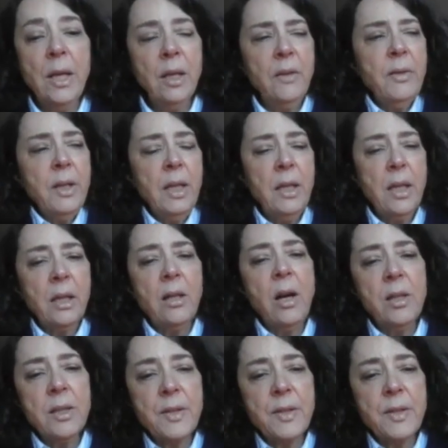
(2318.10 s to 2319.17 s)
Even in a
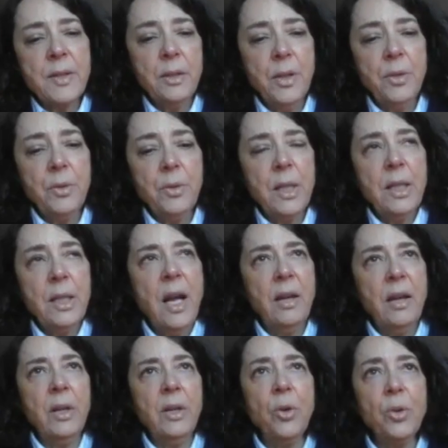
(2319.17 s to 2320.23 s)
cancer, you can
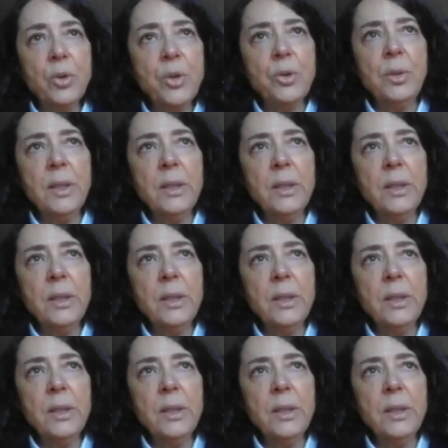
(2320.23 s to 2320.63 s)
have a nodule